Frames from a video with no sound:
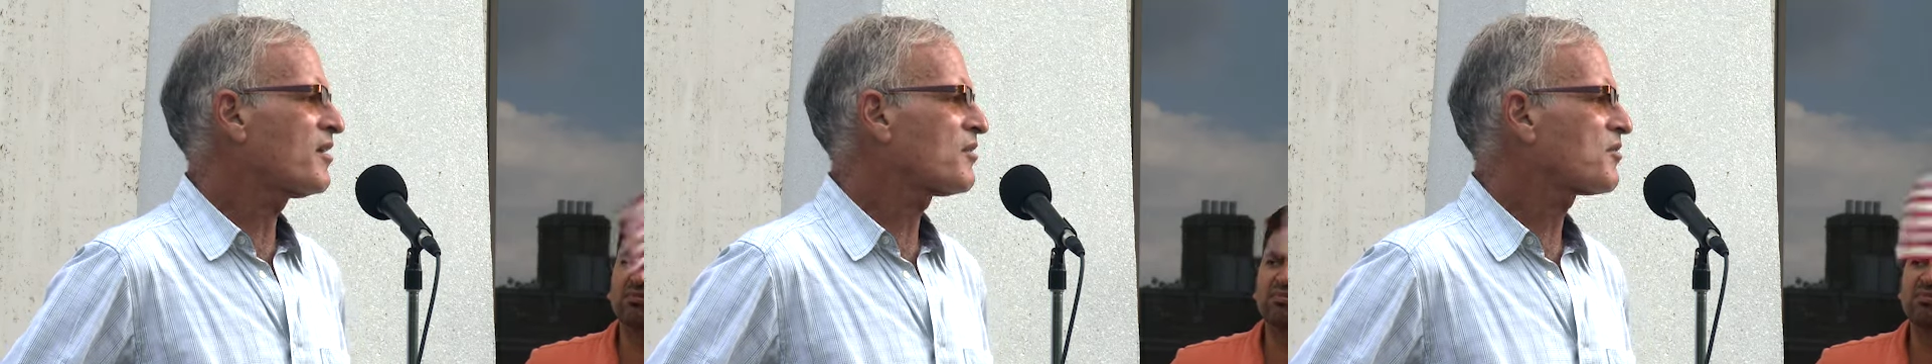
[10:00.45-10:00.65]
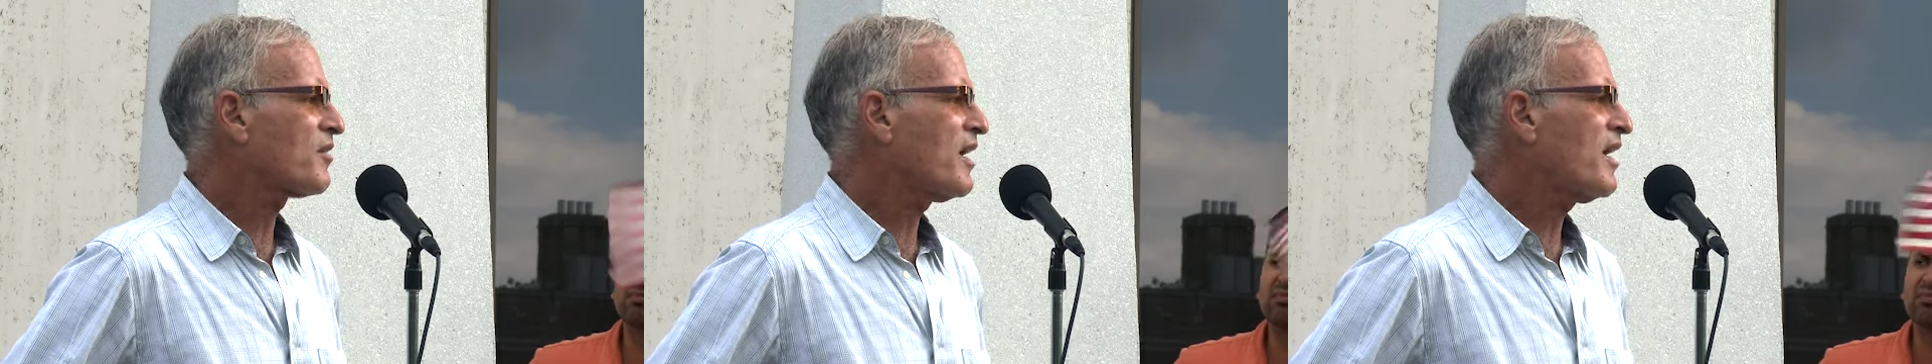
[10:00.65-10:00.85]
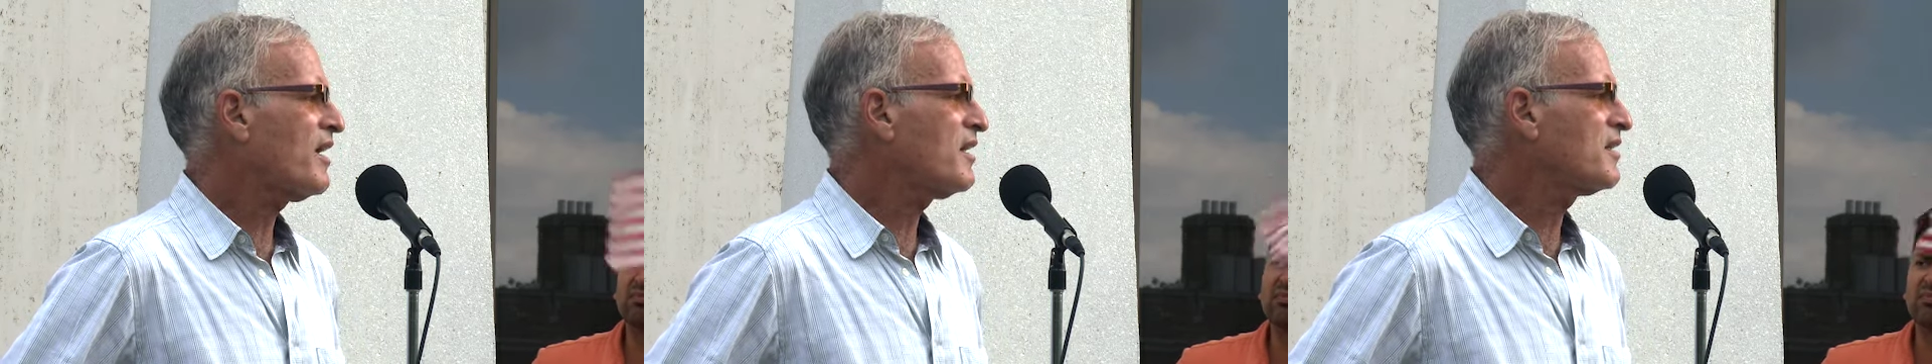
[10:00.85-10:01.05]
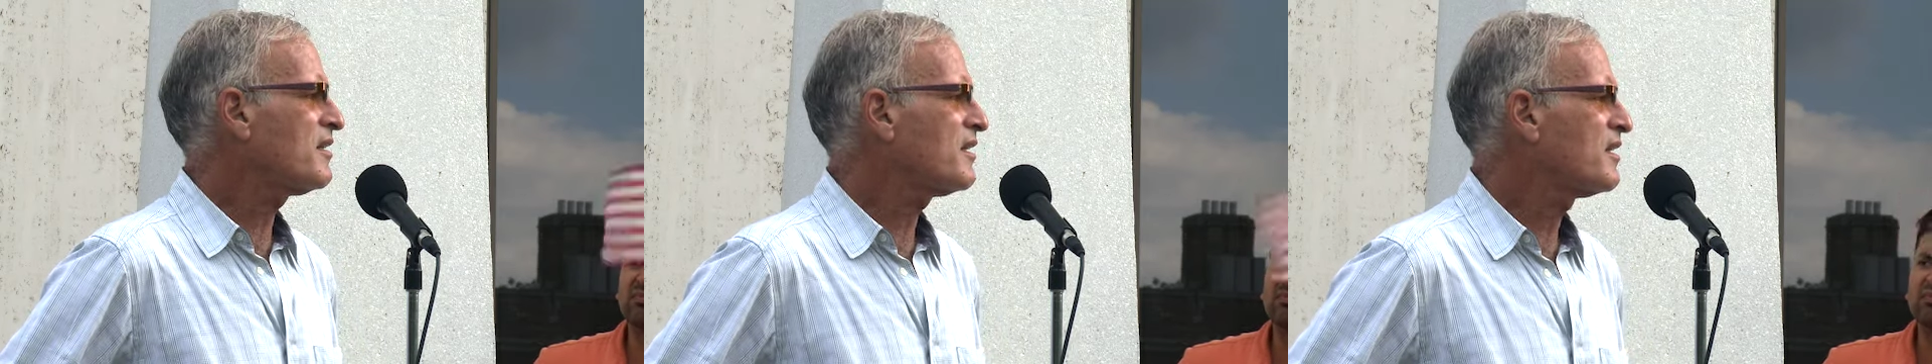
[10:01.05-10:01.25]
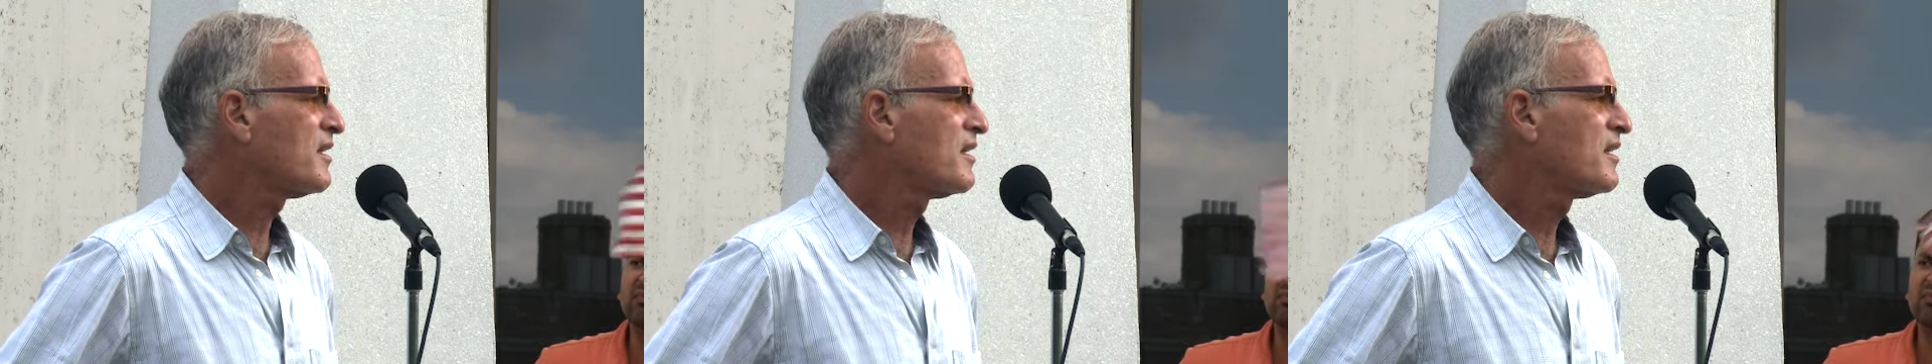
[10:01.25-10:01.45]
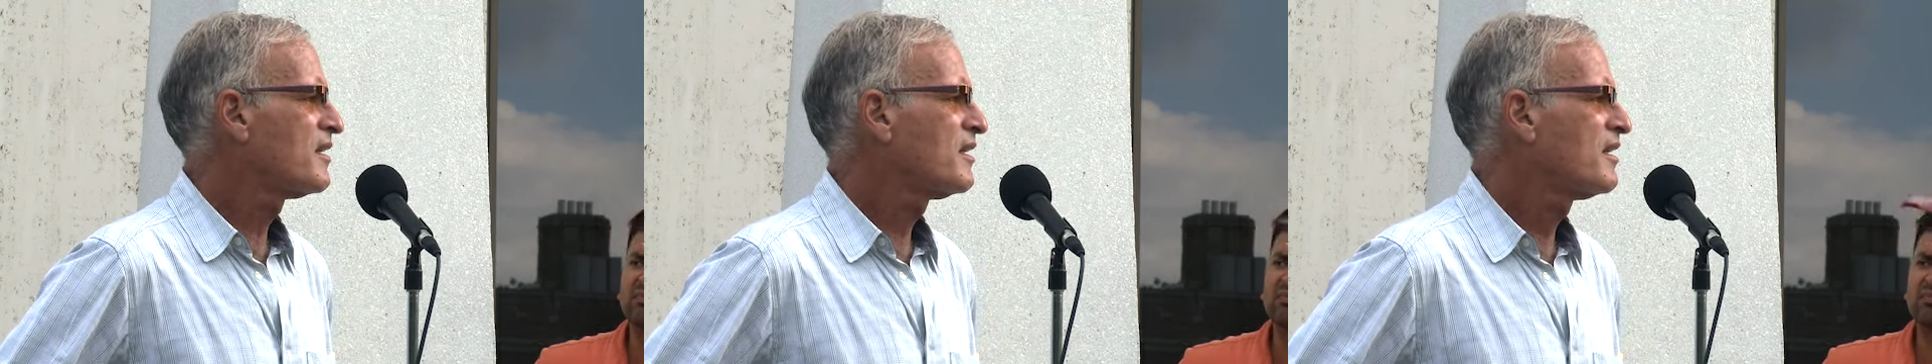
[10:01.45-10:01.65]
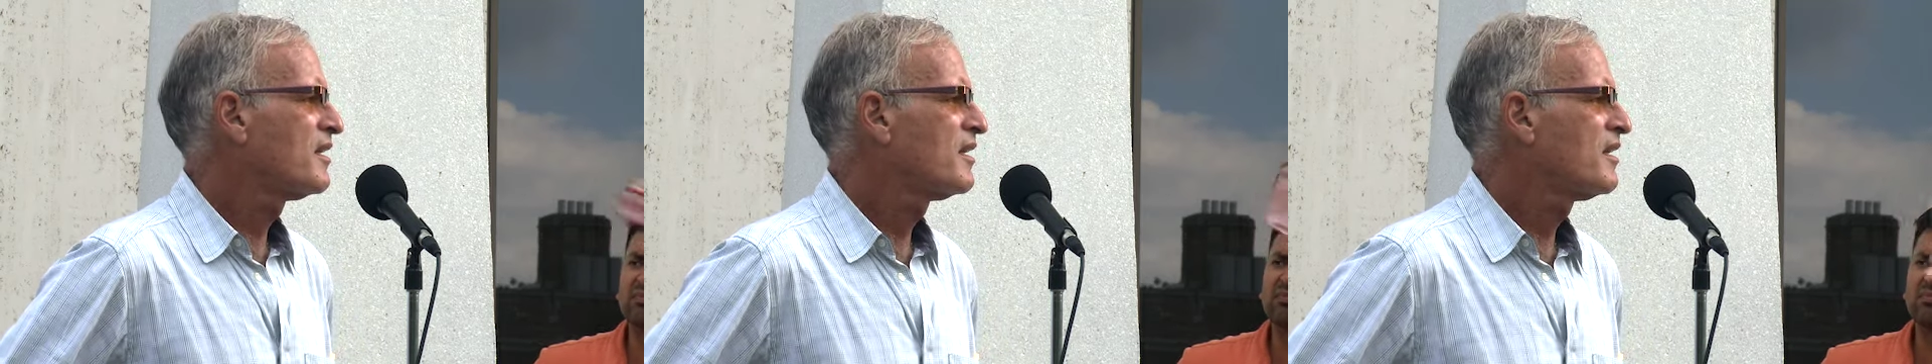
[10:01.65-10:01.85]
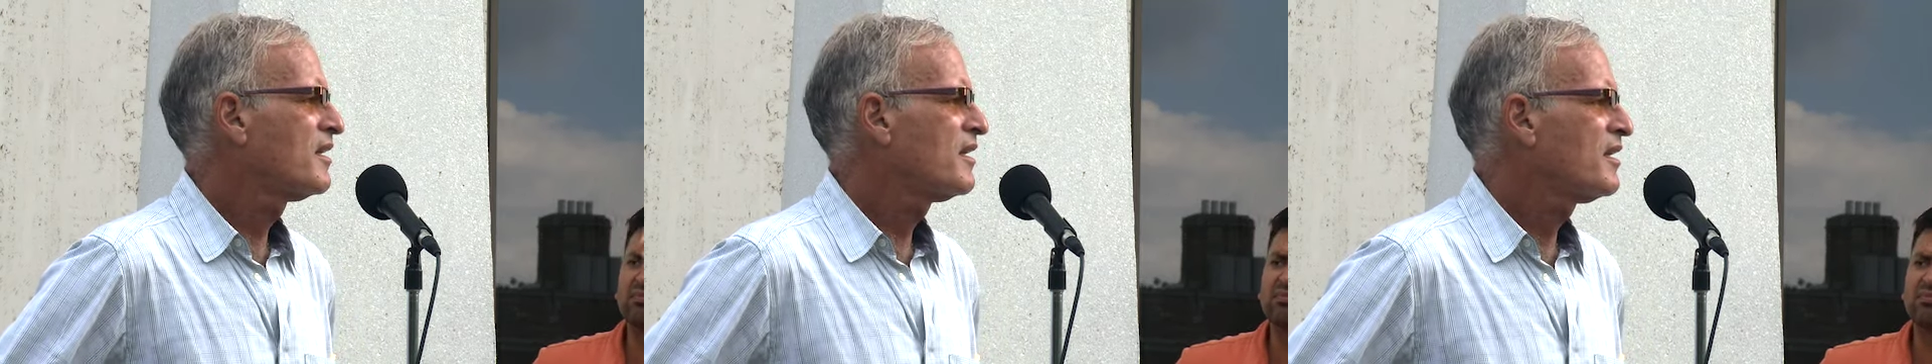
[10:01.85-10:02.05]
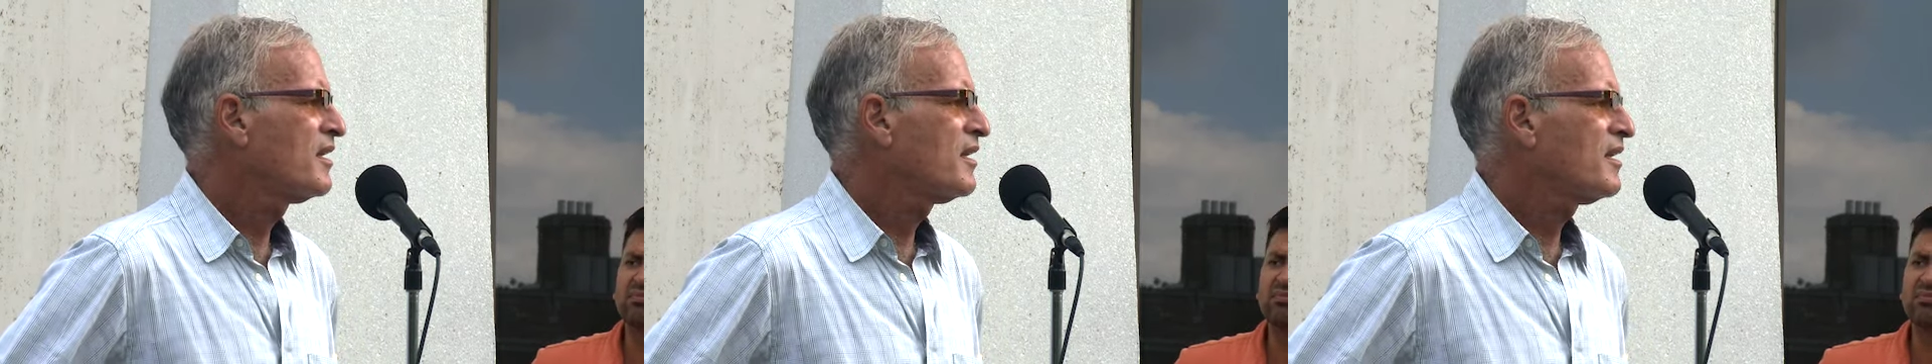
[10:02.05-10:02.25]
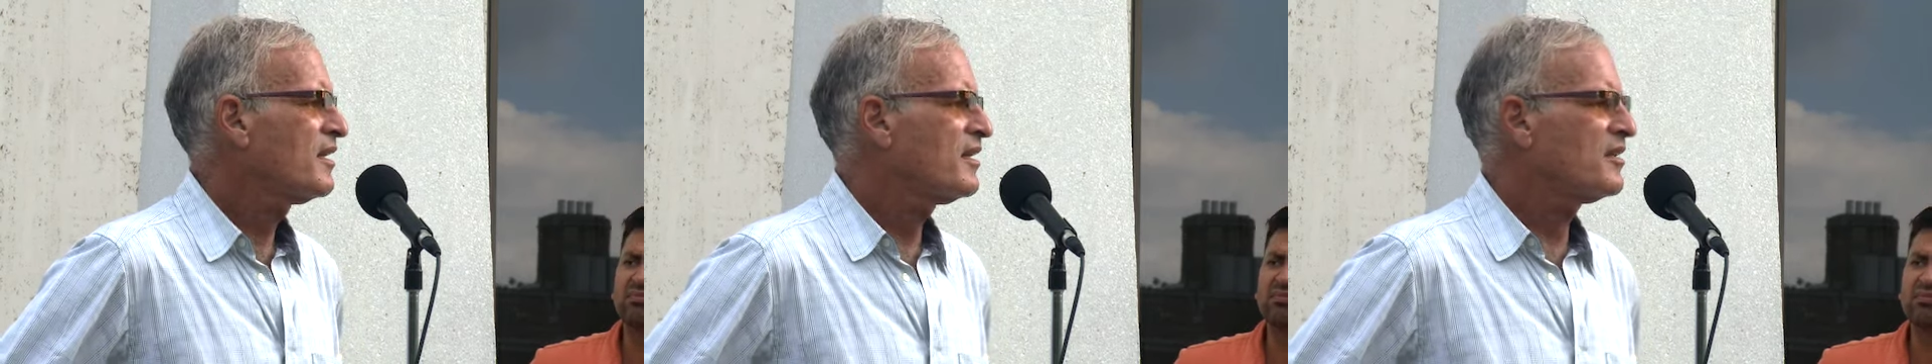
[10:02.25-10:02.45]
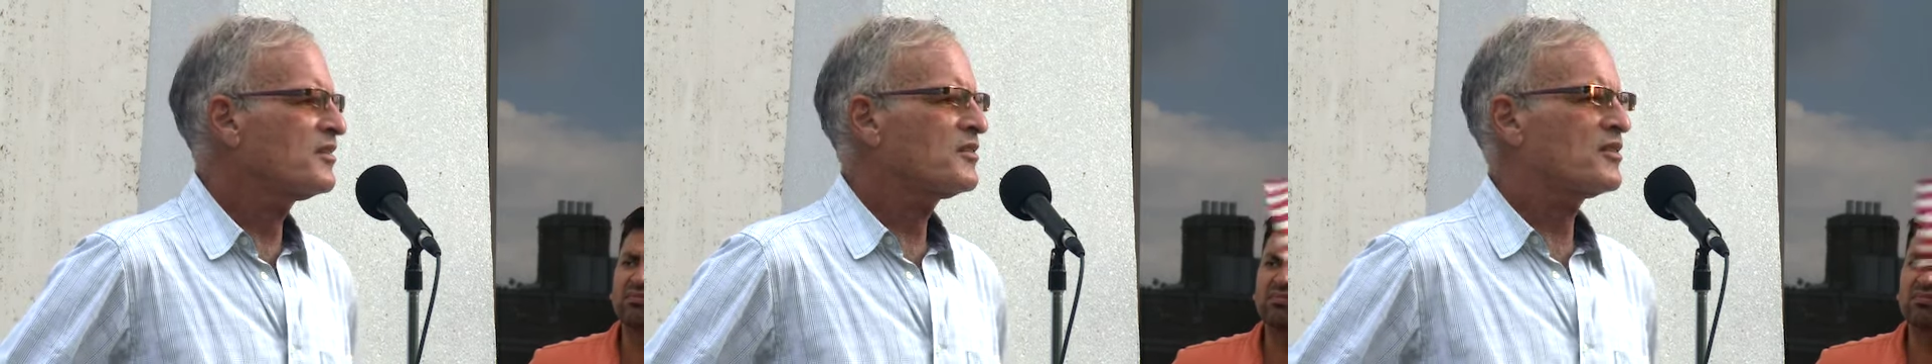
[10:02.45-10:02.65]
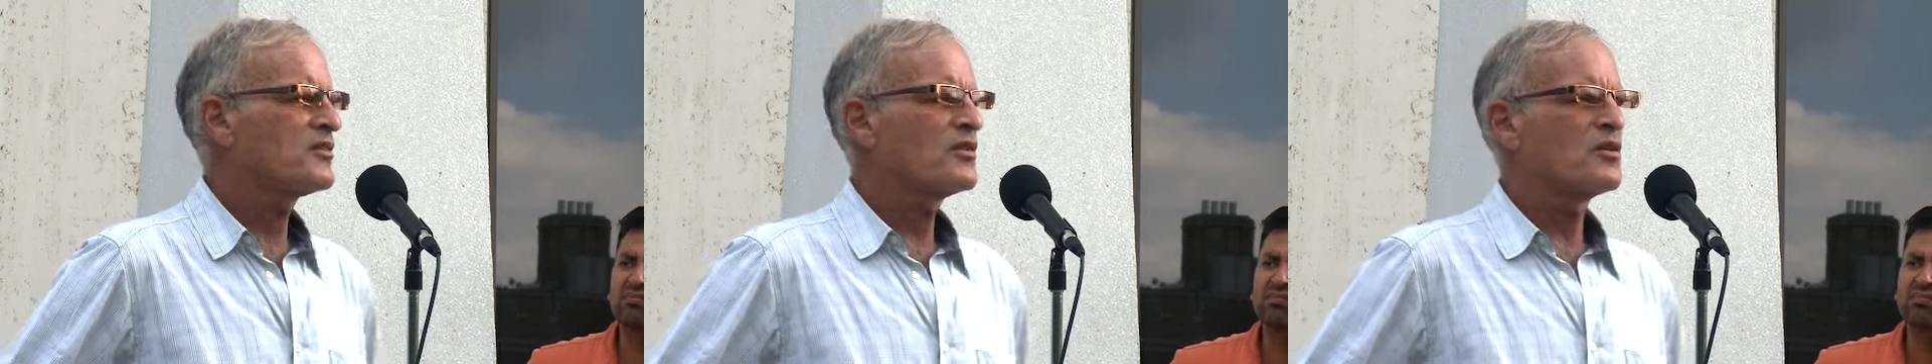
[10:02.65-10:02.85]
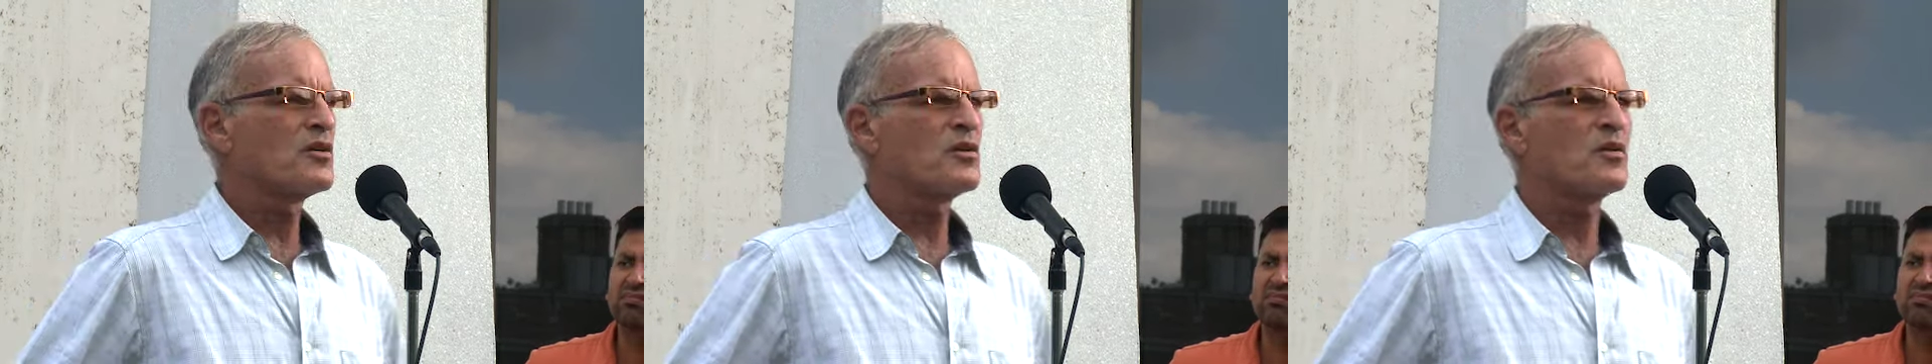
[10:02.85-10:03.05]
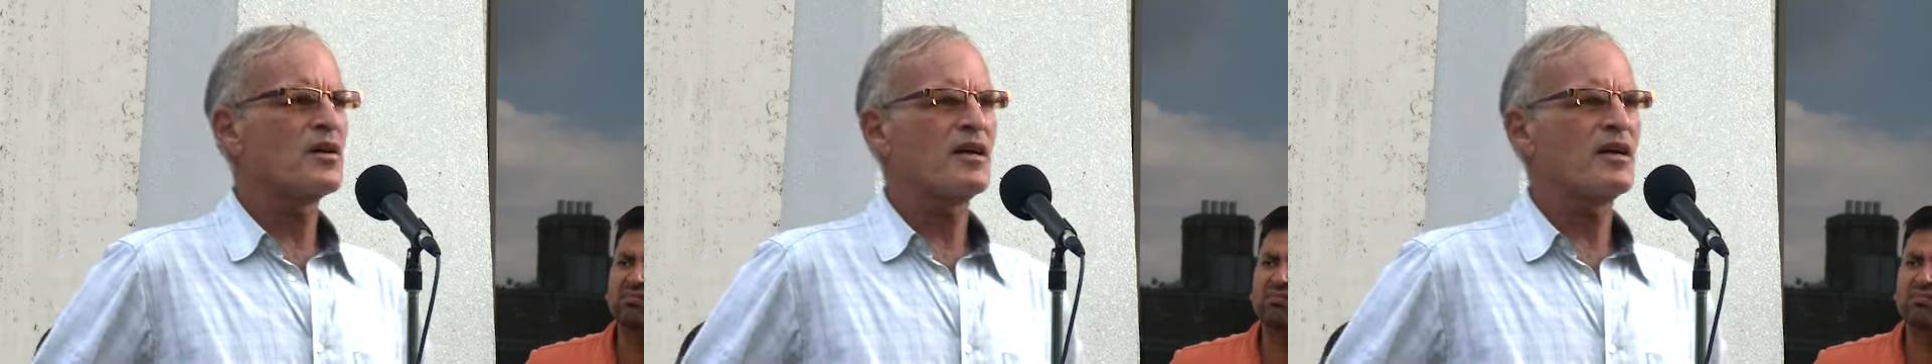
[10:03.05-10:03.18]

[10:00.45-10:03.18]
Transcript: Iran is a new